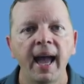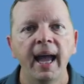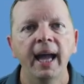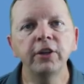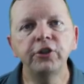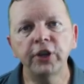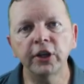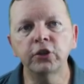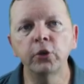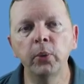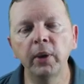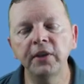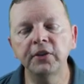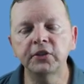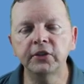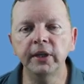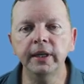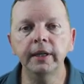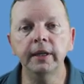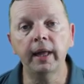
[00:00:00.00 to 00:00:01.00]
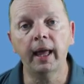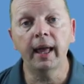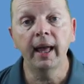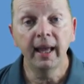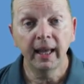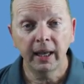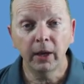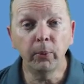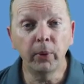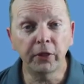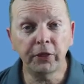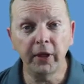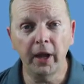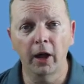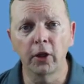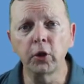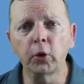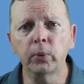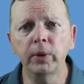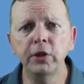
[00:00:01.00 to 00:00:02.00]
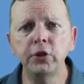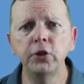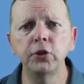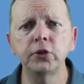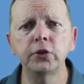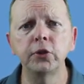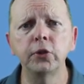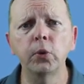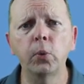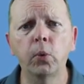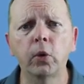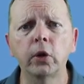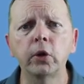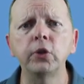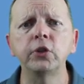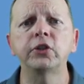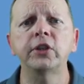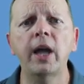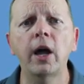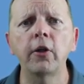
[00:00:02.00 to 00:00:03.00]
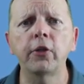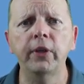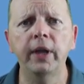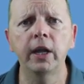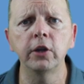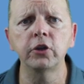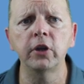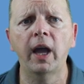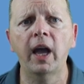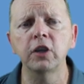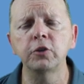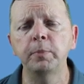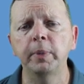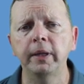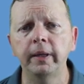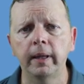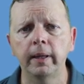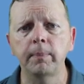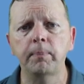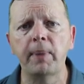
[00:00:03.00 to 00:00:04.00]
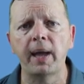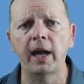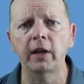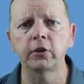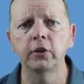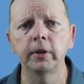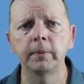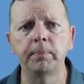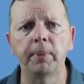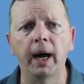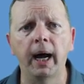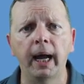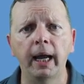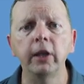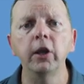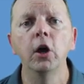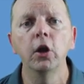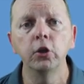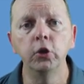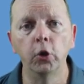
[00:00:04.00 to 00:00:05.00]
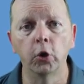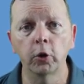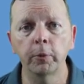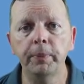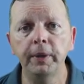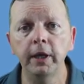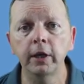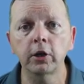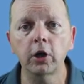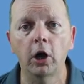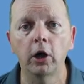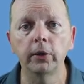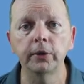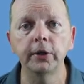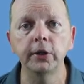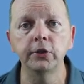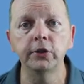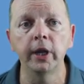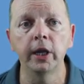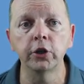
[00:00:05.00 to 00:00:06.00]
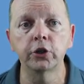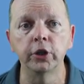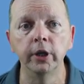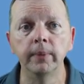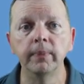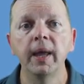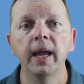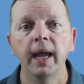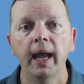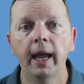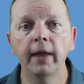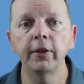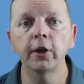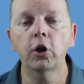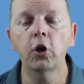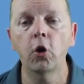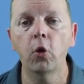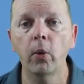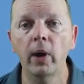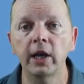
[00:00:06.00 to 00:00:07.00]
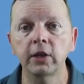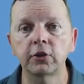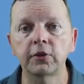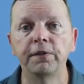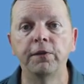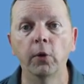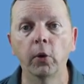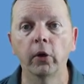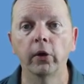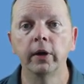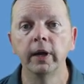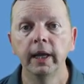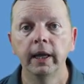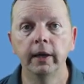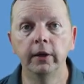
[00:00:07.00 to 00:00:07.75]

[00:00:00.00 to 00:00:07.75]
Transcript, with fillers: And just as we've seen with the other regions in the world, South Asia has been impacted by European colonization and the quest for